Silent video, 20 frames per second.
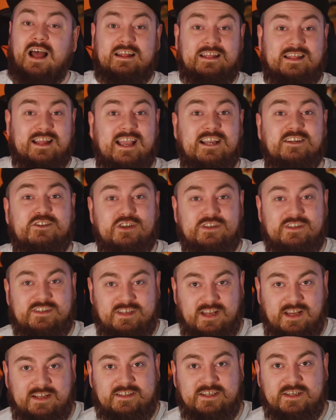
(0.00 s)
alleged
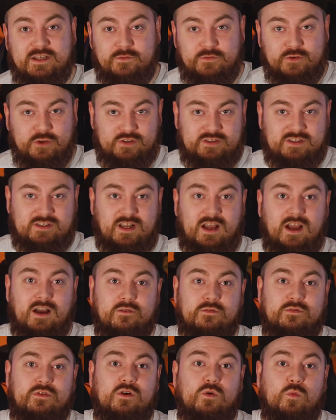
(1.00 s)
sighting of
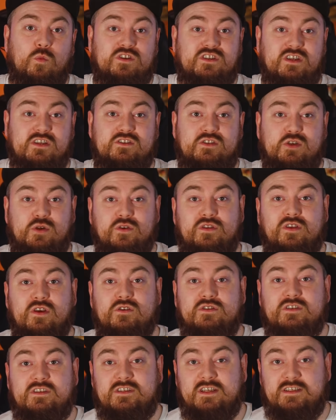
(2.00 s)
Gustave was in two
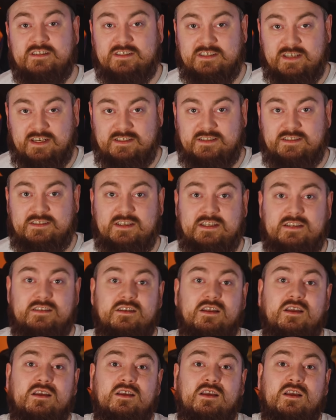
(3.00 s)
thousand
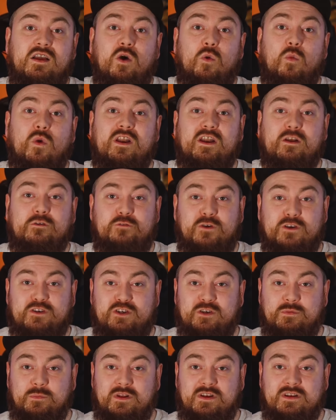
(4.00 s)
sixteen, when a
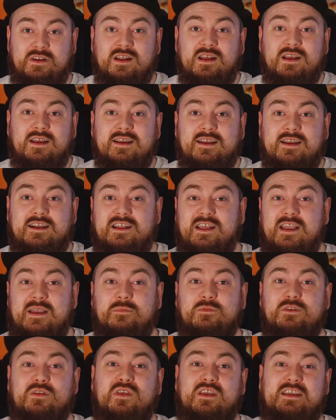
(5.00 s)
fisherman
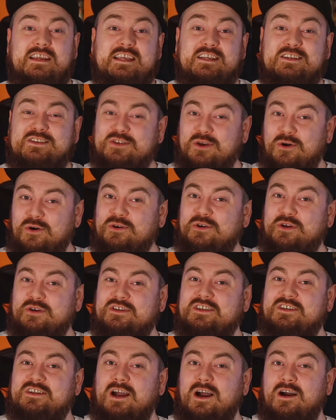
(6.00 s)
claimed that he saw
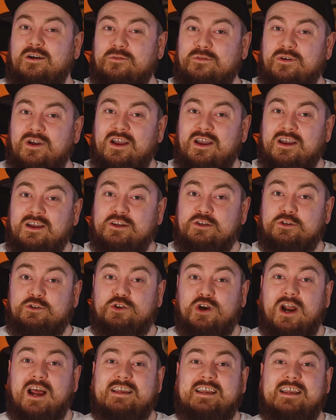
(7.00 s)
Gustave
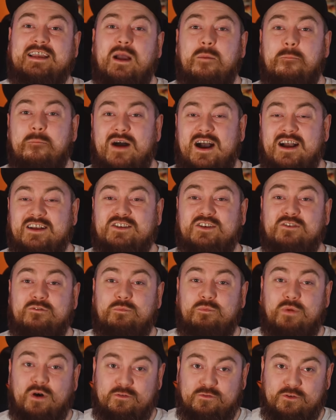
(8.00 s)
dragging a
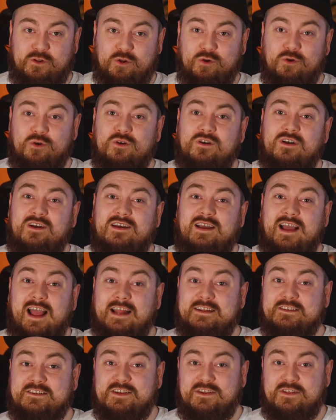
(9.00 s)
massive buffalo
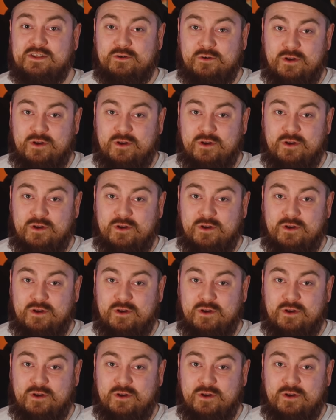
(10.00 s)
into the